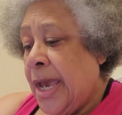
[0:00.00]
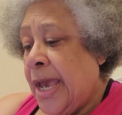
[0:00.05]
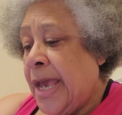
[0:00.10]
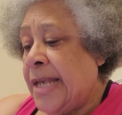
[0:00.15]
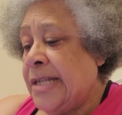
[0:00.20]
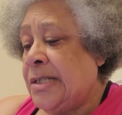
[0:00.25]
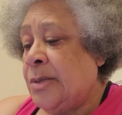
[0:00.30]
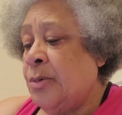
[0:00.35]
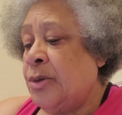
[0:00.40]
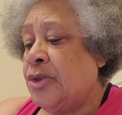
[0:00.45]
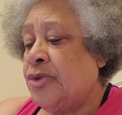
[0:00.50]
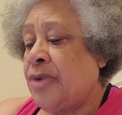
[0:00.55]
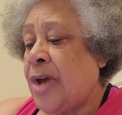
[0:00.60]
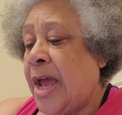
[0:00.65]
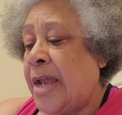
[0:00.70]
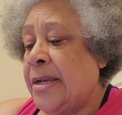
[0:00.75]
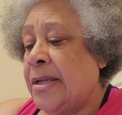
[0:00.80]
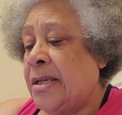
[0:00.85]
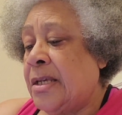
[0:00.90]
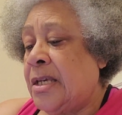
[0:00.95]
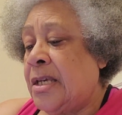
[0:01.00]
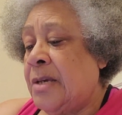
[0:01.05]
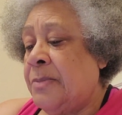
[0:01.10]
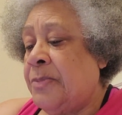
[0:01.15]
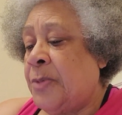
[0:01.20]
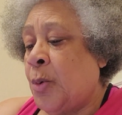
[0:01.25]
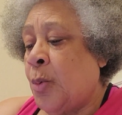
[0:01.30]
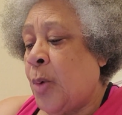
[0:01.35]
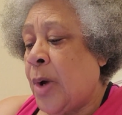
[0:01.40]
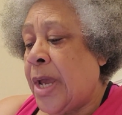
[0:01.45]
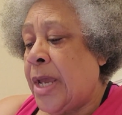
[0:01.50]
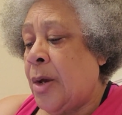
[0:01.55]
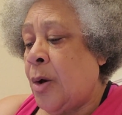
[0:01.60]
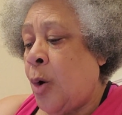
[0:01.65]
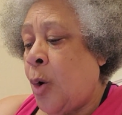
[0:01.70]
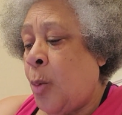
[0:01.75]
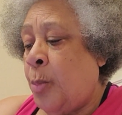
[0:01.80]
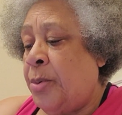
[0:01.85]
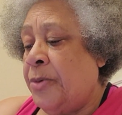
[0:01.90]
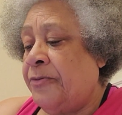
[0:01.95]
Asa was trying to keep the way
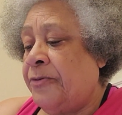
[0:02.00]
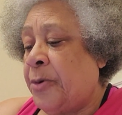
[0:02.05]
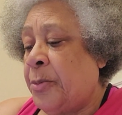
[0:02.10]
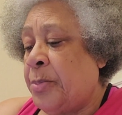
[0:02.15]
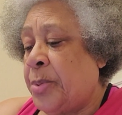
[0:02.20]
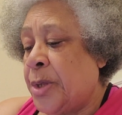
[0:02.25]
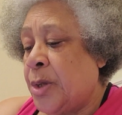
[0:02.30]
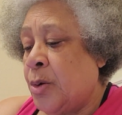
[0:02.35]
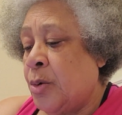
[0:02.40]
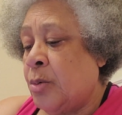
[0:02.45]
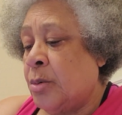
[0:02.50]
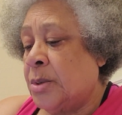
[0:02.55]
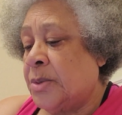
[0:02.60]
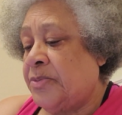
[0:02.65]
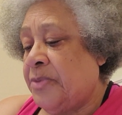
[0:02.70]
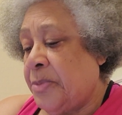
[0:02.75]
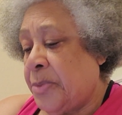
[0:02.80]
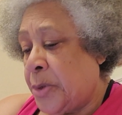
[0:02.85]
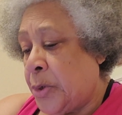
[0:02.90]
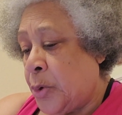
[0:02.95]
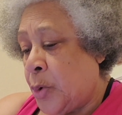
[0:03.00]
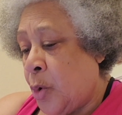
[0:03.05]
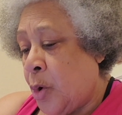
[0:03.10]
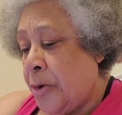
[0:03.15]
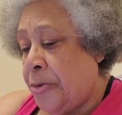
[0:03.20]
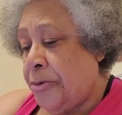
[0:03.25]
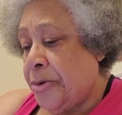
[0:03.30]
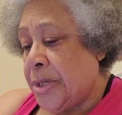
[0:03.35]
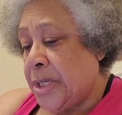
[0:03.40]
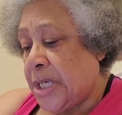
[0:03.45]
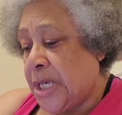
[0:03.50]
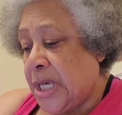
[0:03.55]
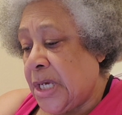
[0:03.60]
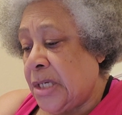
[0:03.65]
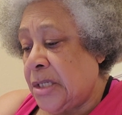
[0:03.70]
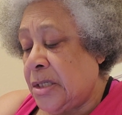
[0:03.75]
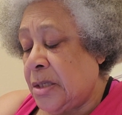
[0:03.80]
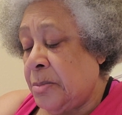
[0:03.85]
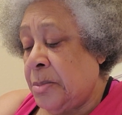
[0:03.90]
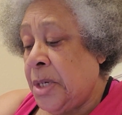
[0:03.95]
open for pilgrims from the northern
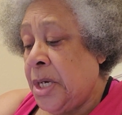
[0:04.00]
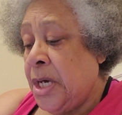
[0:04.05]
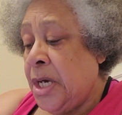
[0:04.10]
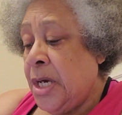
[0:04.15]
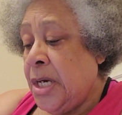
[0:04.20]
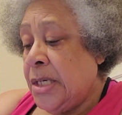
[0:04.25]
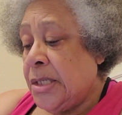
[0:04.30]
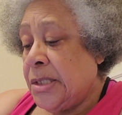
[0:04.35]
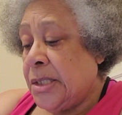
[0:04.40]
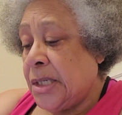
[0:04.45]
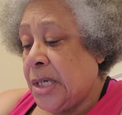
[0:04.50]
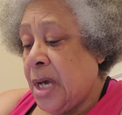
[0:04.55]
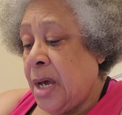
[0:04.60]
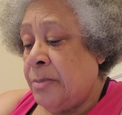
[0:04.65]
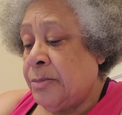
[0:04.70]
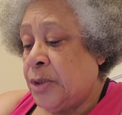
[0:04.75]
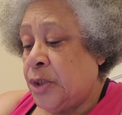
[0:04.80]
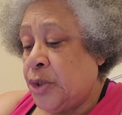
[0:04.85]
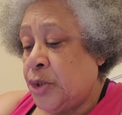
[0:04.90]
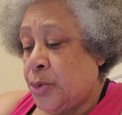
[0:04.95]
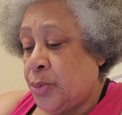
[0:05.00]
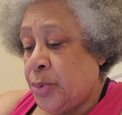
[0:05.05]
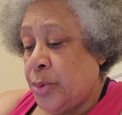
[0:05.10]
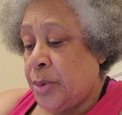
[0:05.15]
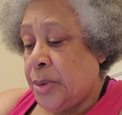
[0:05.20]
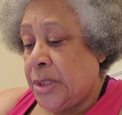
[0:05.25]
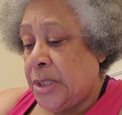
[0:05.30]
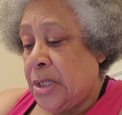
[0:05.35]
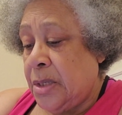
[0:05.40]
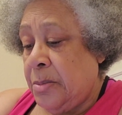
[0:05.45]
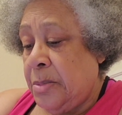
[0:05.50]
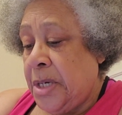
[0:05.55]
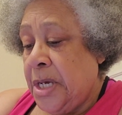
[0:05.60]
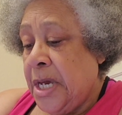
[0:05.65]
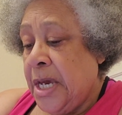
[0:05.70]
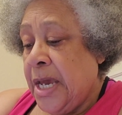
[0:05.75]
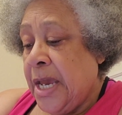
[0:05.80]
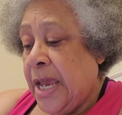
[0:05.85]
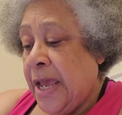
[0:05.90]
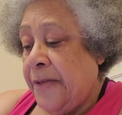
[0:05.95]
kingdom to come to Jerusalem,
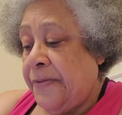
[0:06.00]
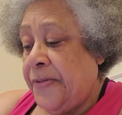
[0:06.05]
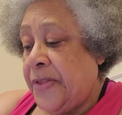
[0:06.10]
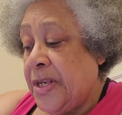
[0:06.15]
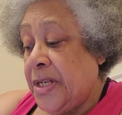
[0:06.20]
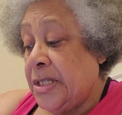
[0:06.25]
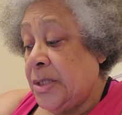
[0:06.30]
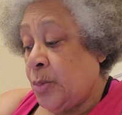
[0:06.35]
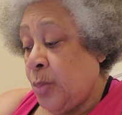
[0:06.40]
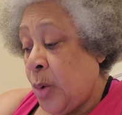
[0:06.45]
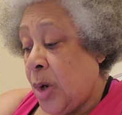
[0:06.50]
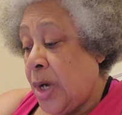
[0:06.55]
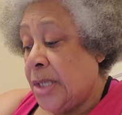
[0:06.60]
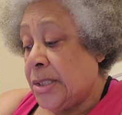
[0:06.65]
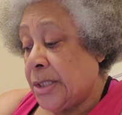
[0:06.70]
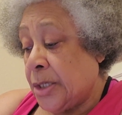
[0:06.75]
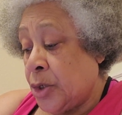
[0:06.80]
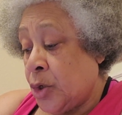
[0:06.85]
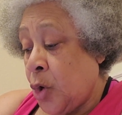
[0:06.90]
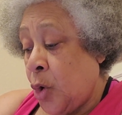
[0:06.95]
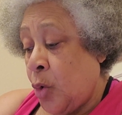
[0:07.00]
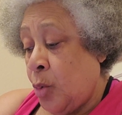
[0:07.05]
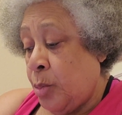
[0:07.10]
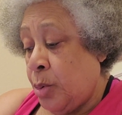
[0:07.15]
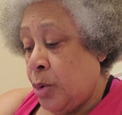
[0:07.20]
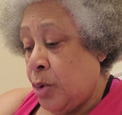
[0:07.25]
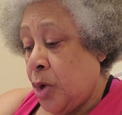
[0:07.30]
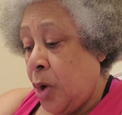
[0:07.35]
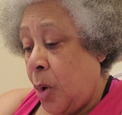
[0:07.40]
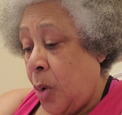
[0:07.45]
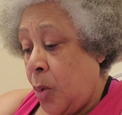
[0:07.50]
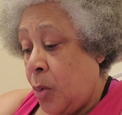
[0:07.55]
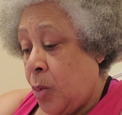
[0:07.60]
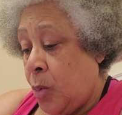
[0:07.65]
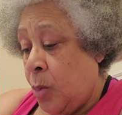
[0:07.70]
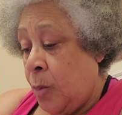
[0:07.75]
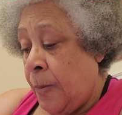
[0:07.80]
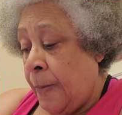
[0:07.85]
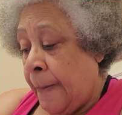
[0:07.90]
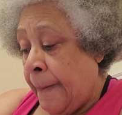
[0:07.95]
and this was a noble
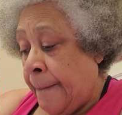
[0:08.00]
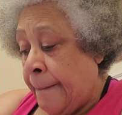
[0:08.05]
goal.